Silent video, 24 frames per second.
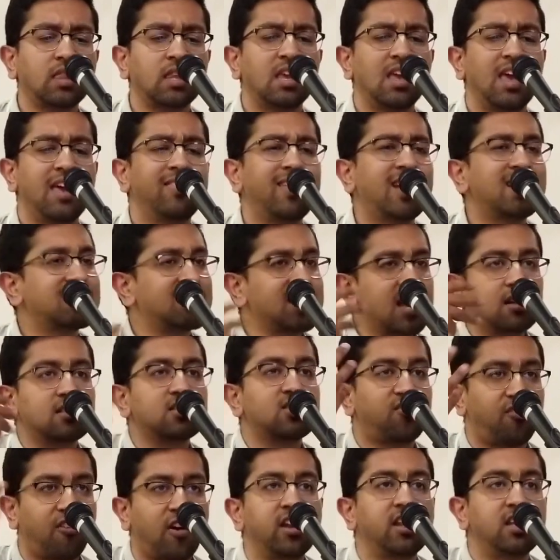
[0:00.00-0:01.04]
And that
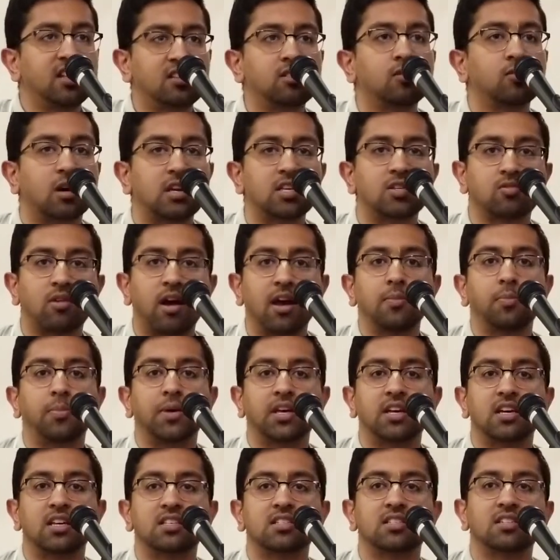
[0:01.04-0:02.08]
sounds funny to us, right?
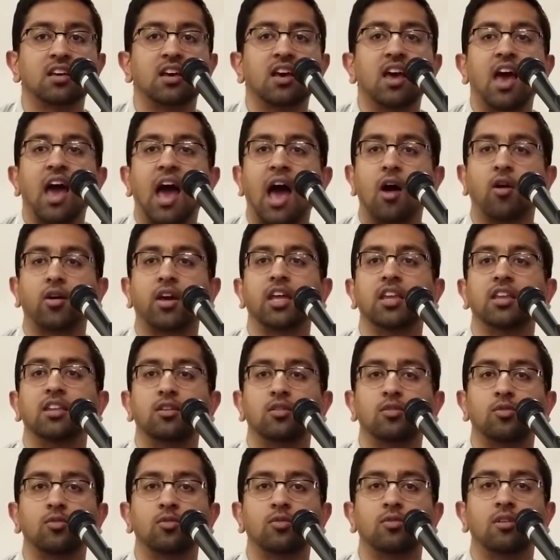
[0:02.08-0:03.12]
Because how can
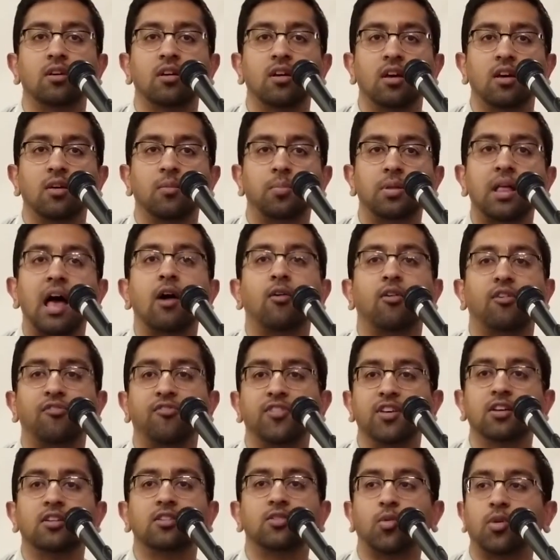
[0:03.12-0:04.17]
you plow a
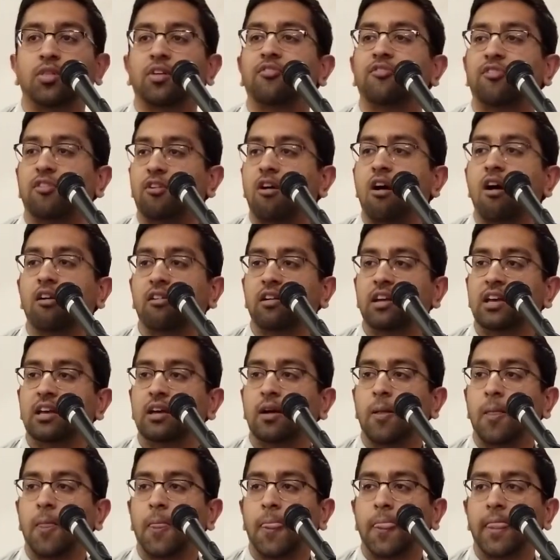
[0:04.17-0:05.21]
field with a Ferrari?
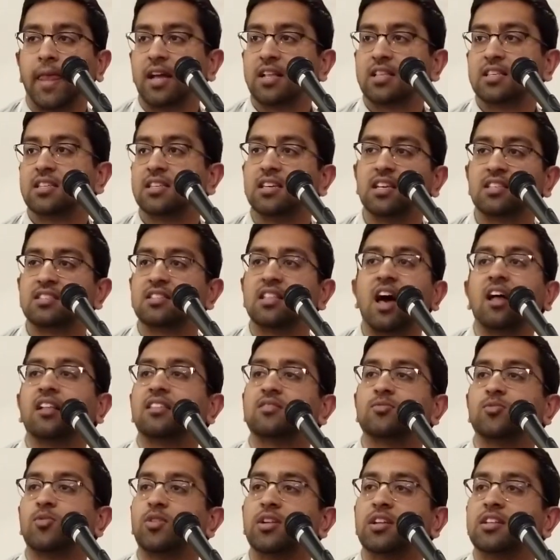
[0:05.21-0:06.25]
It's
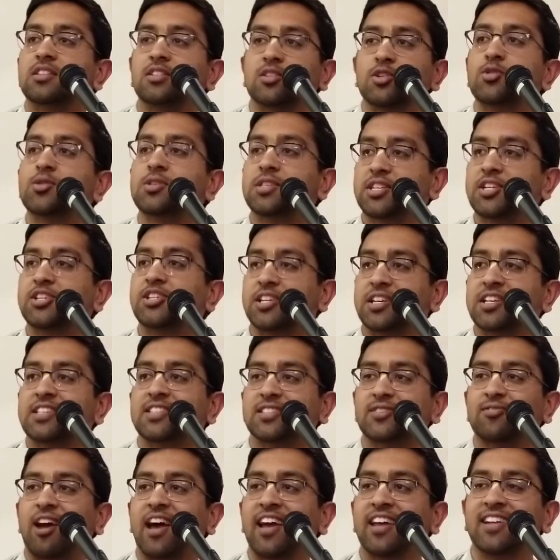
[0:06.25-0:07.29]
not what its usage
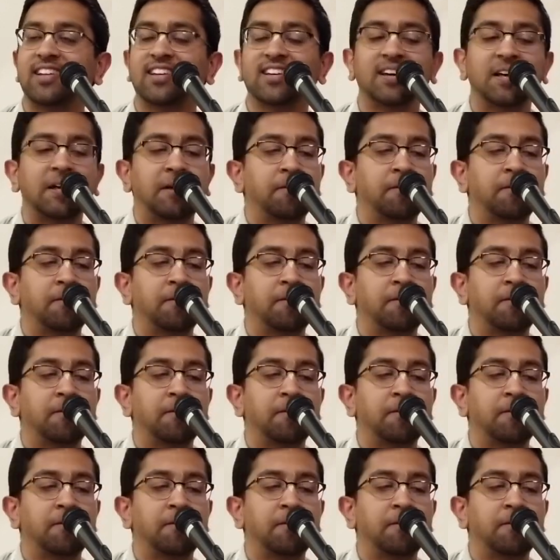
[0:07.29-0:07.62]
is, right?